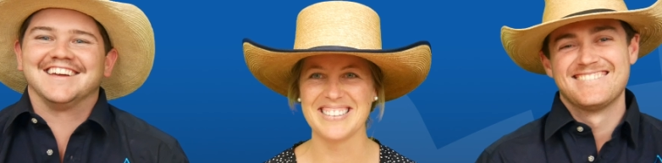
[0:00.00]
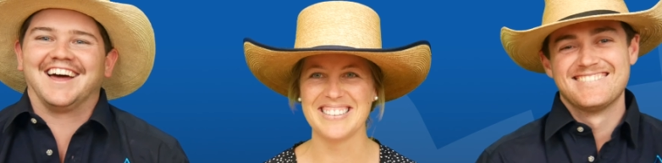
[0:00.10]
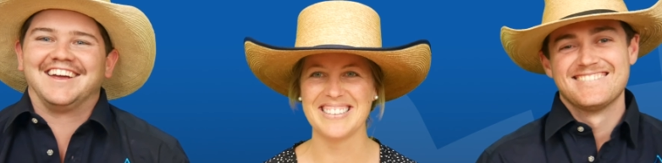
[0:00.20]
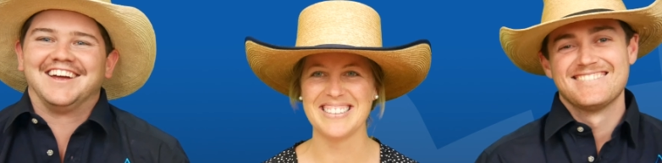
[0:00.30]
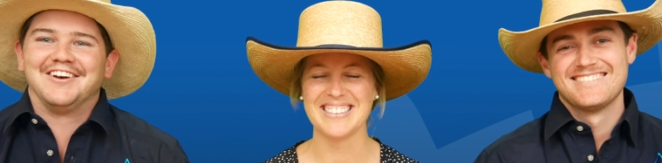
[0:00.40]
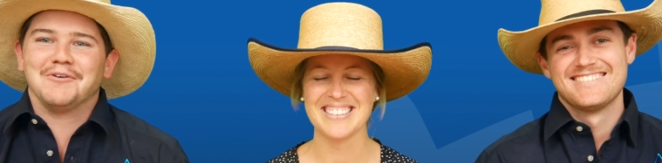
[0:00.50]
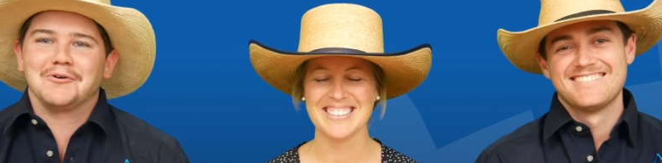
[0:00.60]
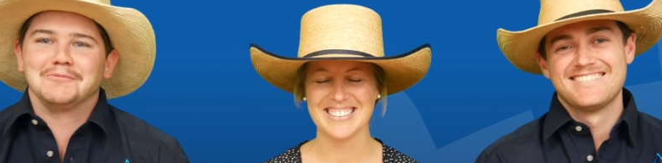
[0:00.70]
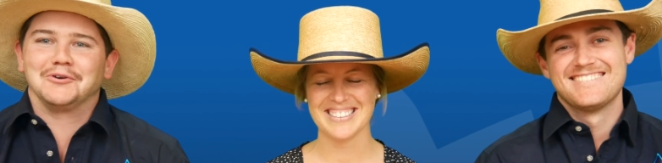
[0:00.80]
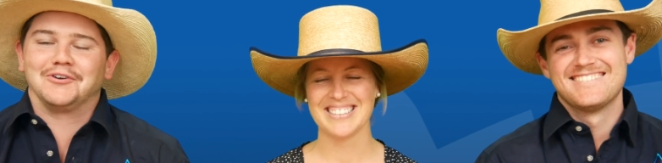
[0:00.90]
Speaker 1: G'day
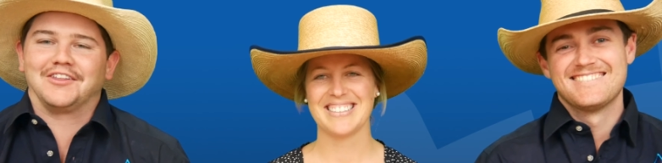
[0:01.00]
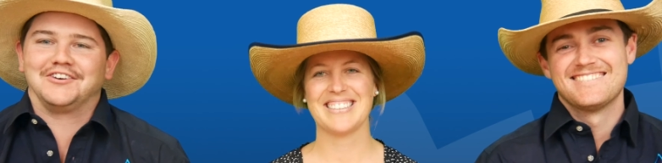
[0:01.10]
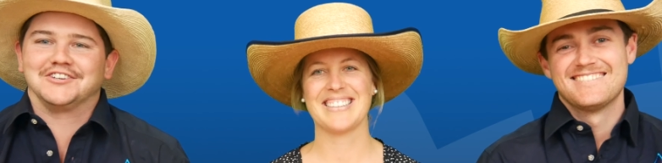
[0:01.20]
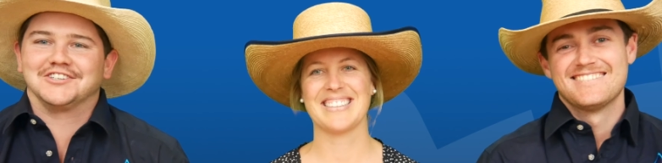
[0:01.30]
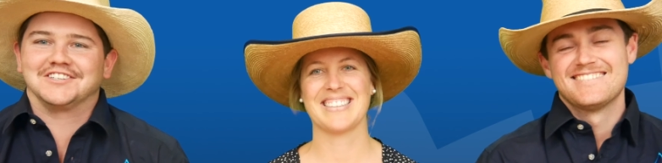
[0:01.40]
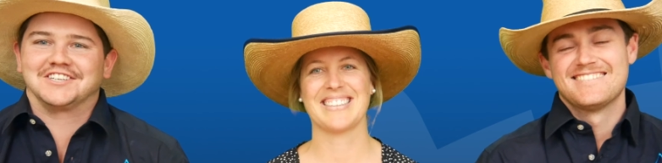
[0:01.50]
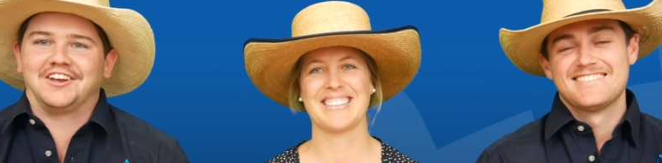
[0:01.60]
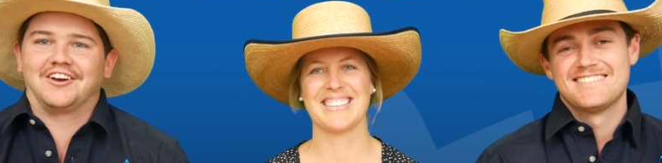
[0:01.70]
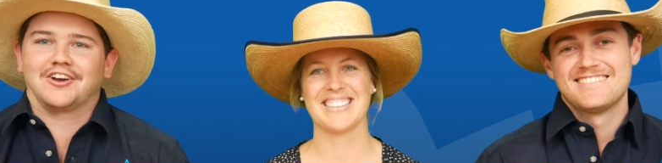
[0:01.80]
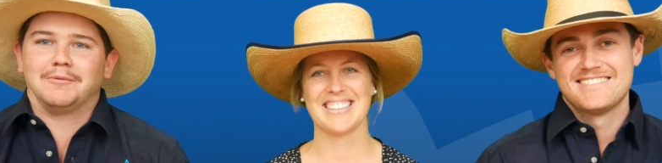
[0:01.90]
and welcome to another edition of
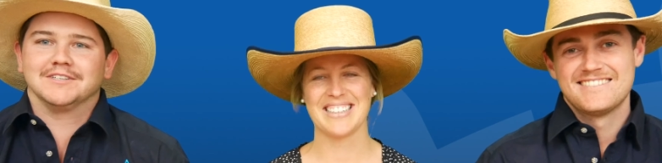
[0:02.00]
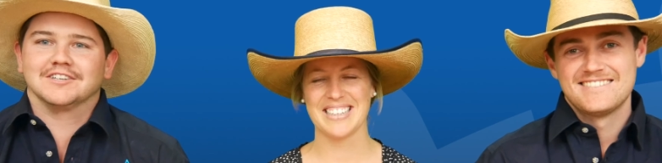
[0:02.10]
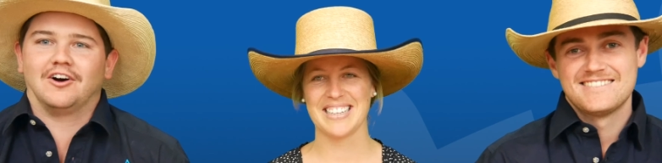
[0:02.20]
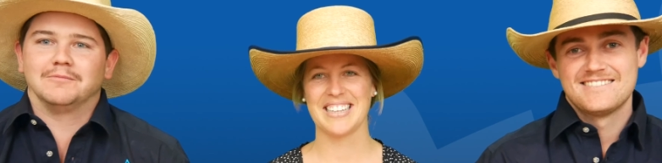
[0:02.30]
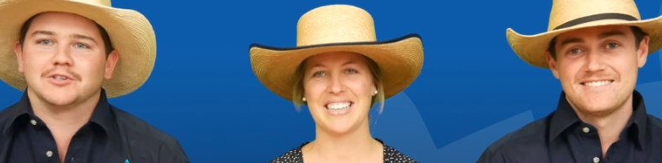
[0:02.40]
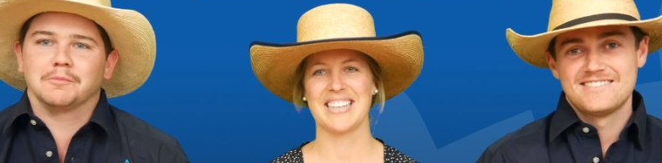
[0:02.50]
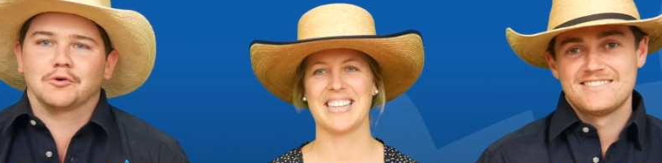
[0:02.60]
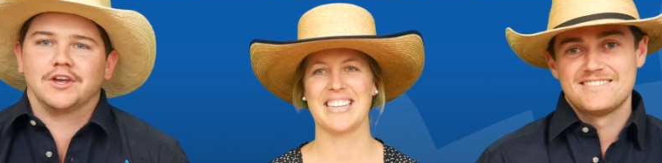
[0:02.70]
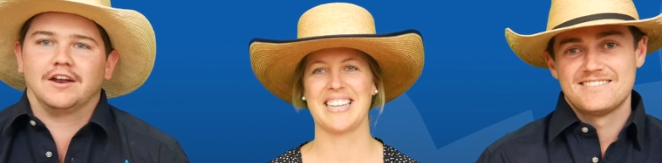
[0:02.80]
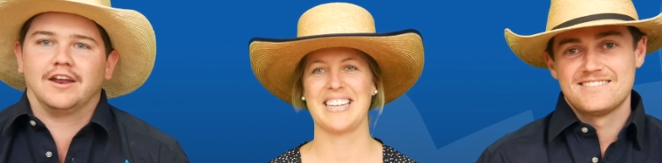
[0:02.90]
CEO Comments. I'm
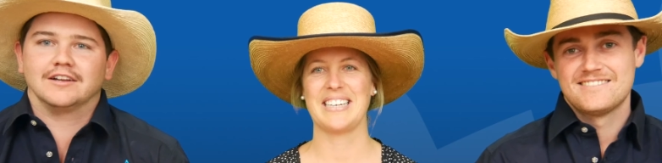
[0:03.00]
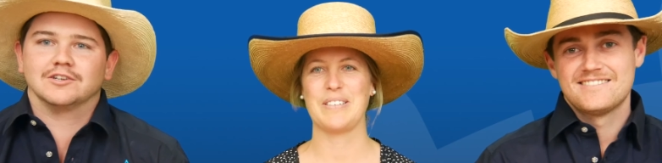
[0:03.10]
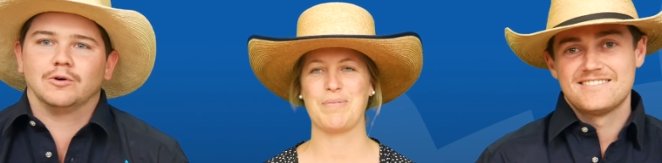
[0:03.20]
Tom Rookout, as